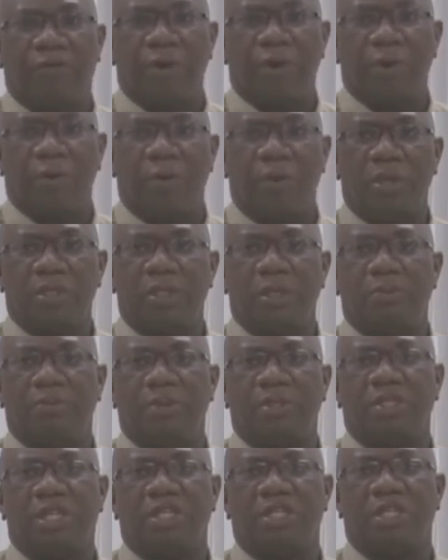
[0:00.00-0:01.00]
was in
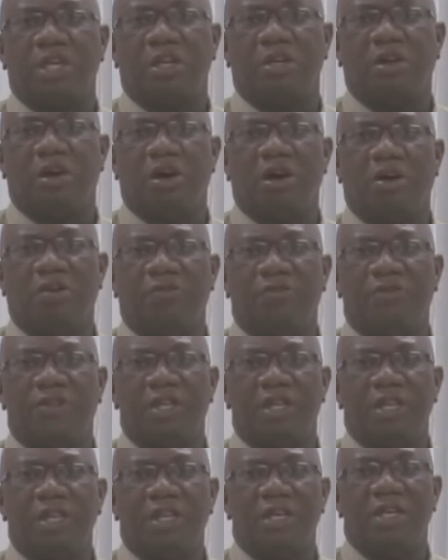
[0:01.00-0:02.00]
possession of
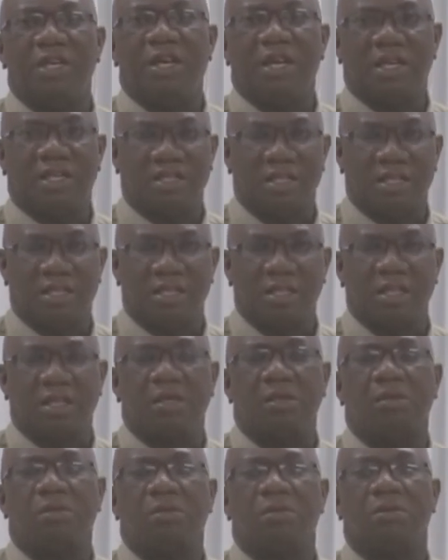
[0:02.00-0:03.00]
the SSA.
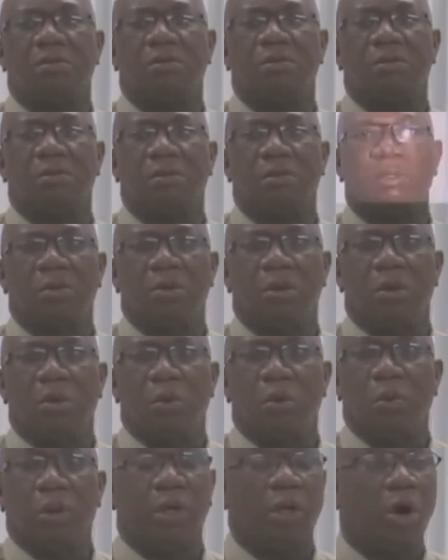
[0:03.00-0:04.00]

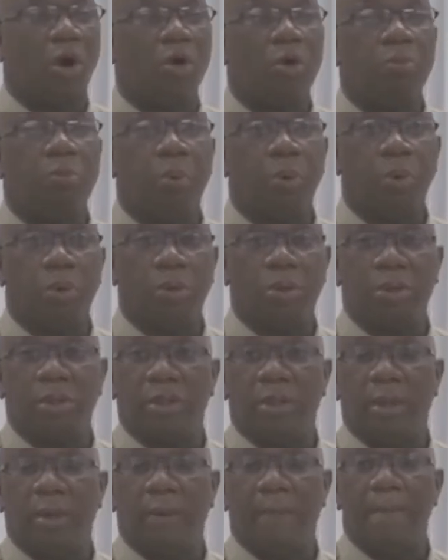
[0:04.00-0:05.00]
Without both
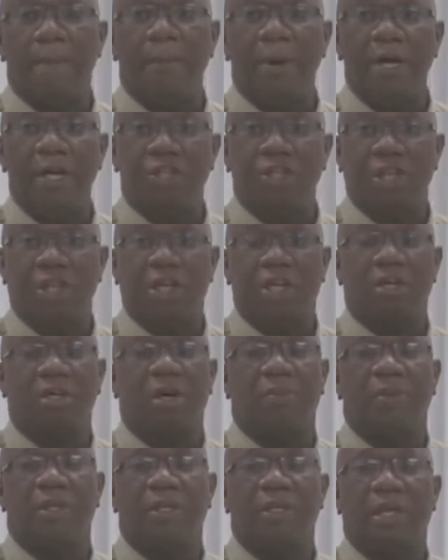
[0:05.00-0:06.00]
merging and
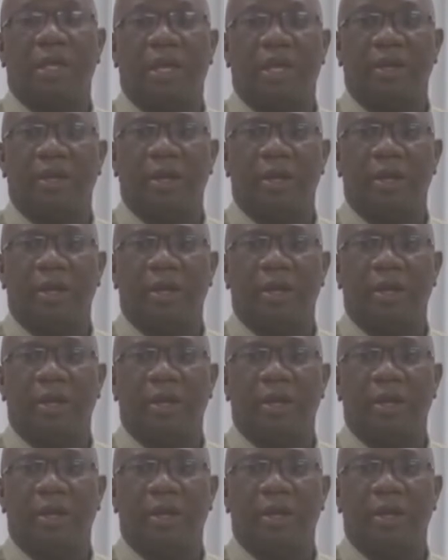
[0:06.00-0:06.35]
coming together,